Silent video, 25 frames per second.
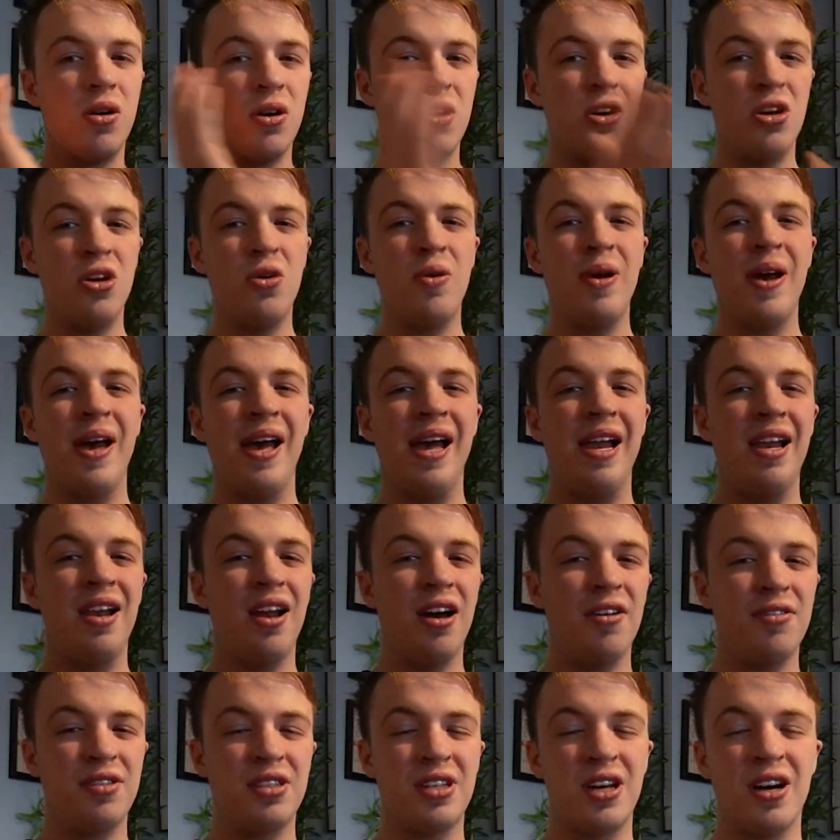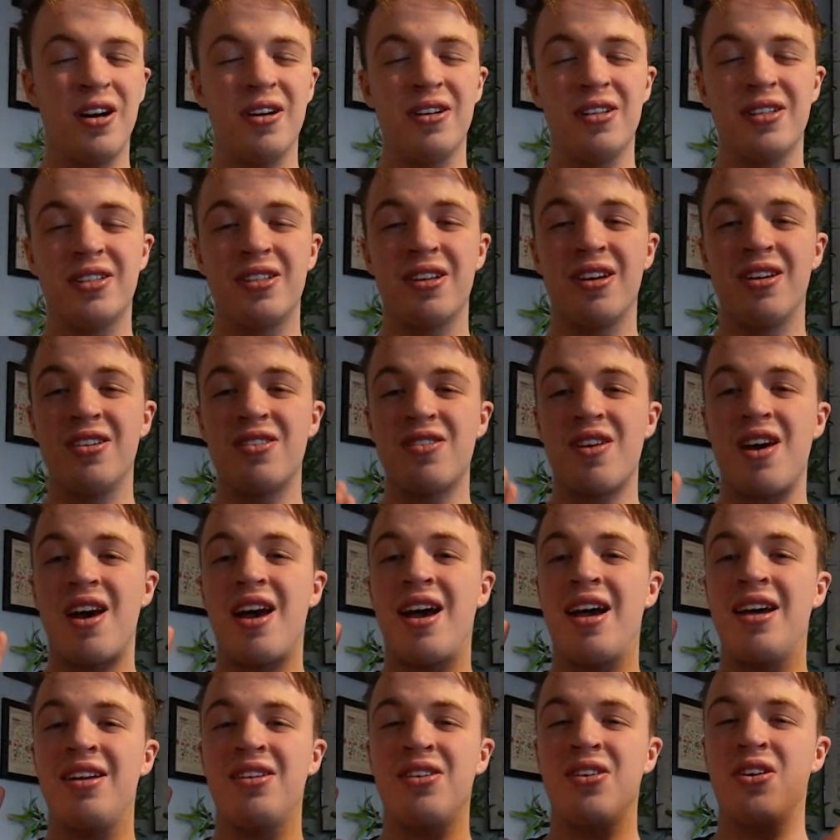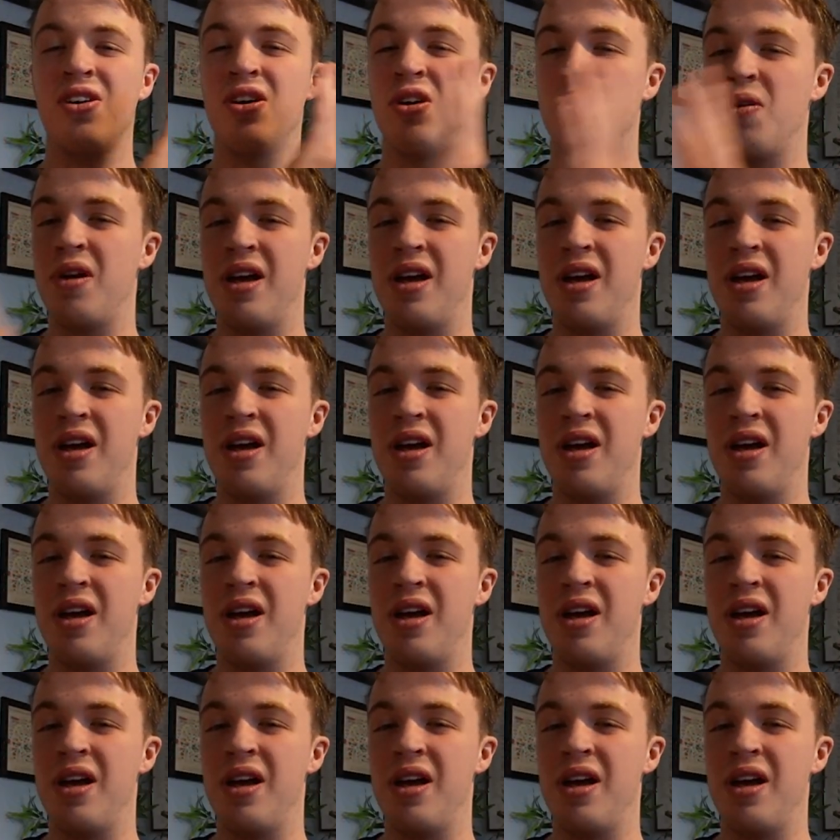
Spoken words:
Who here loves coasters and who